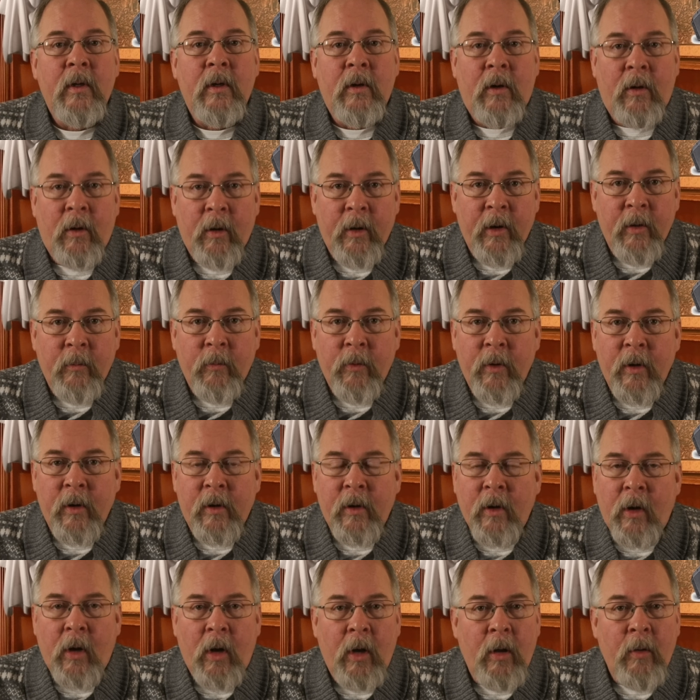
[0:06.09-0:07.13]
hard at
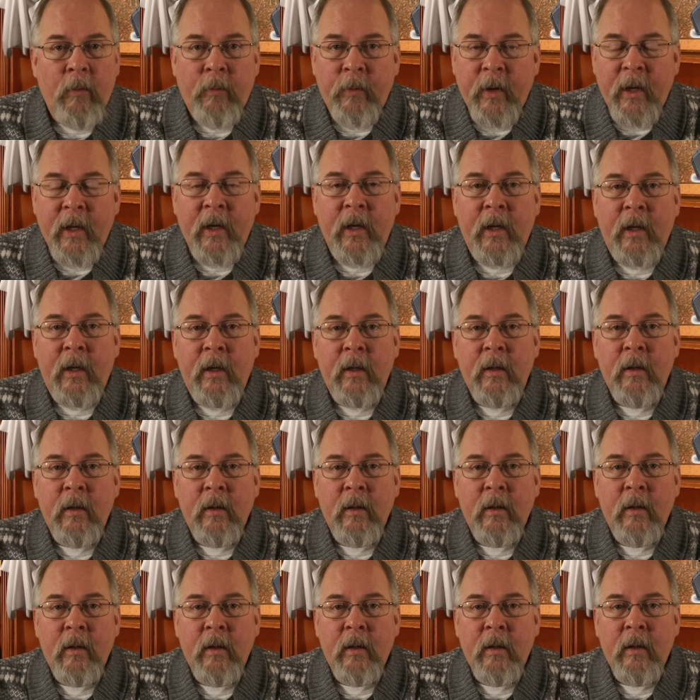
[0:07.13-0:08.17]
work already.
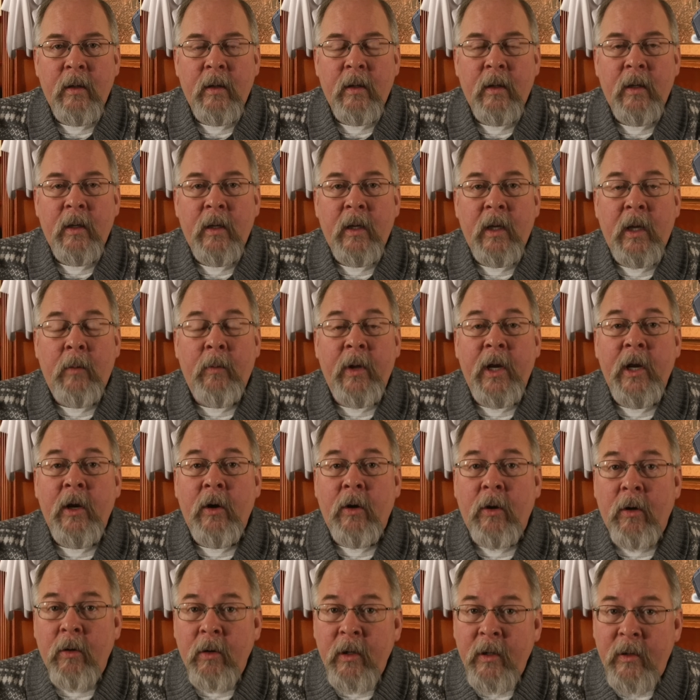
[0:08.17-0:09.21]
He went in
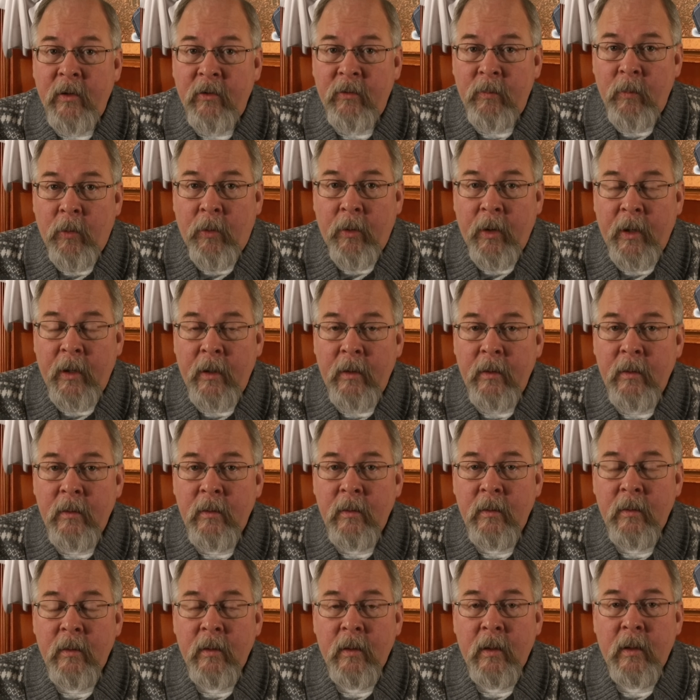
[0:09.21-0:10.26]
early this morning.
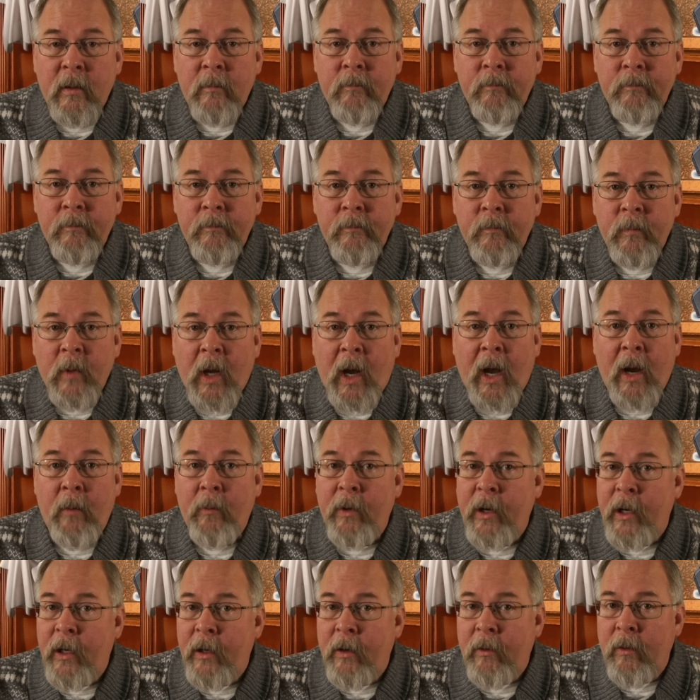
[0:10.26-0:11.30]
I
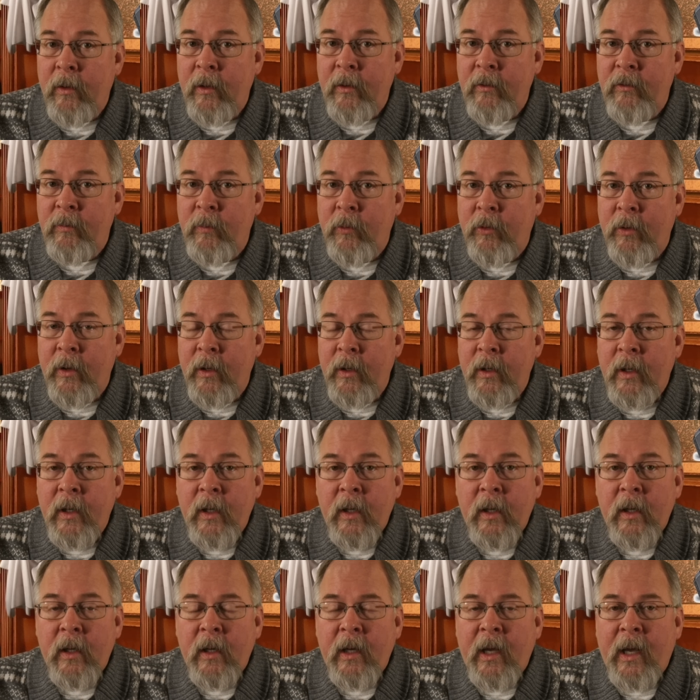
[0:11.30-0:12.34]
went in early this morning.
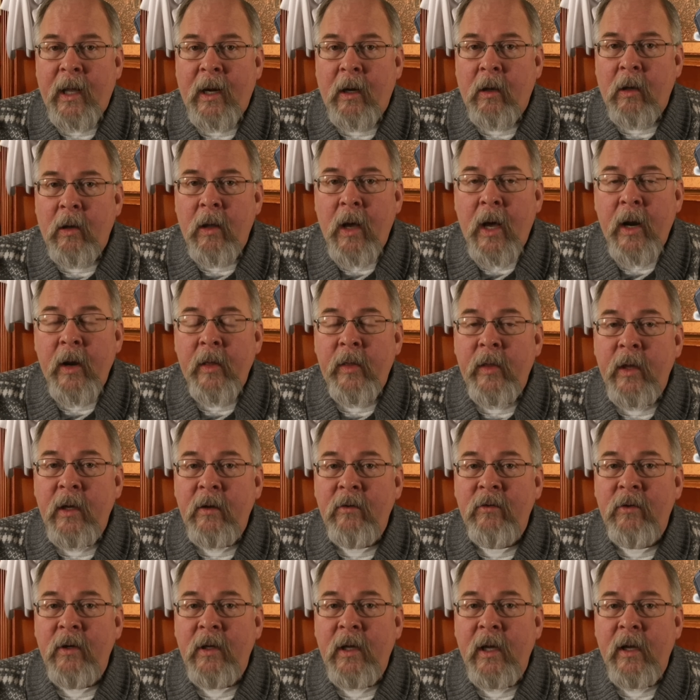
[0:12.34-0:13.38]
Had a lot of
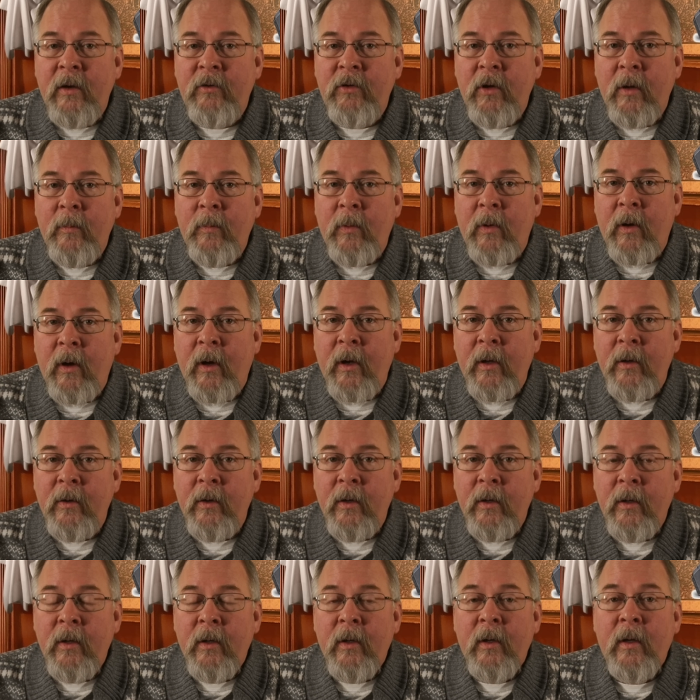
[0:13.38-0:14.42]
things to catch up on